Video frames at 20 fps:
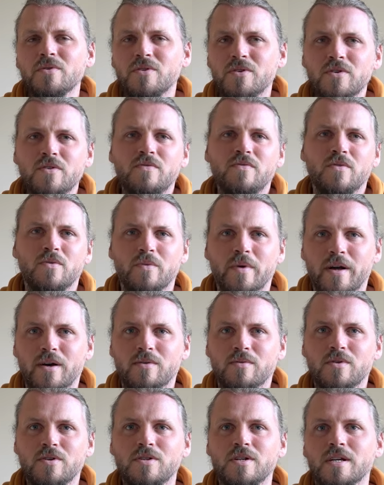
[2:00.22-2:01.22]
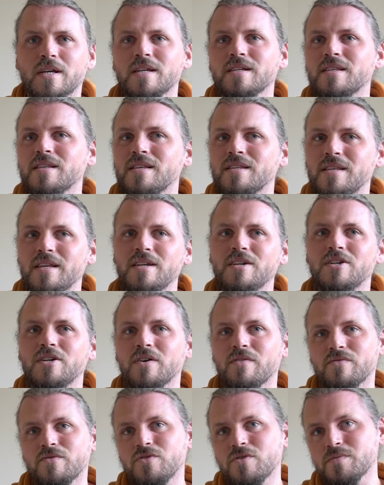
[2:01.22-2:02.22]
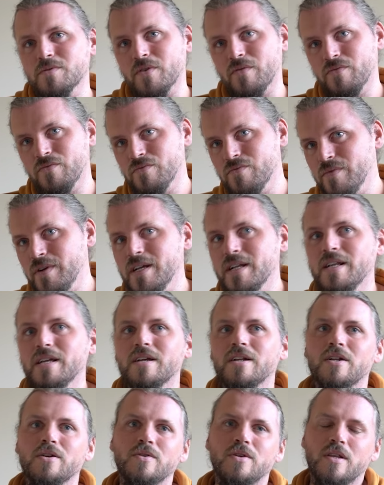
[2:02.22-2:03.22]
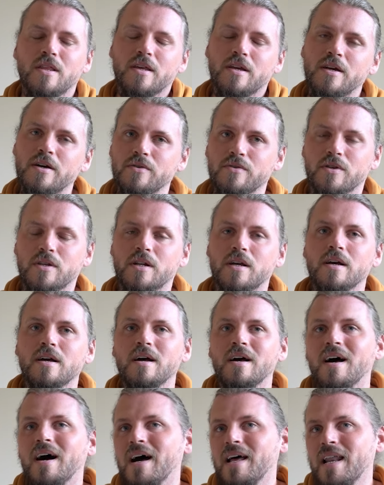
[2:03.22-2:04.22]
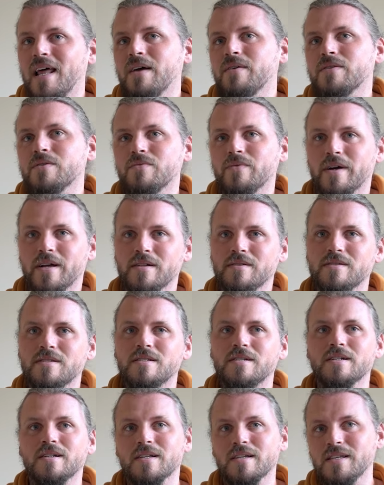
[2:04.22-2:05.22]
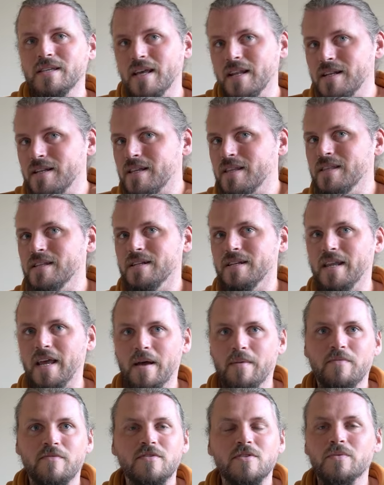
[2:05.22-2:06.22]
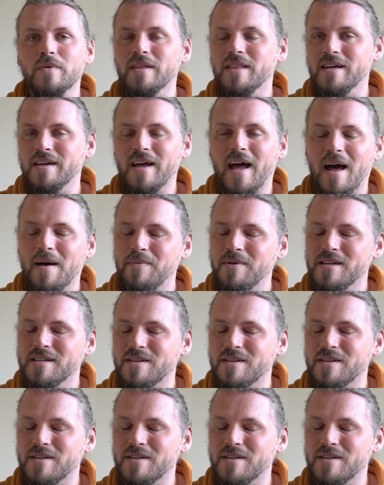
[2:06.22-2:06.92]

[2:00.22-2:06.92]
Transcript: good for whale watching is the sea shelf drops off really close to the coast, allowing the whales to descend to the depths where they're happy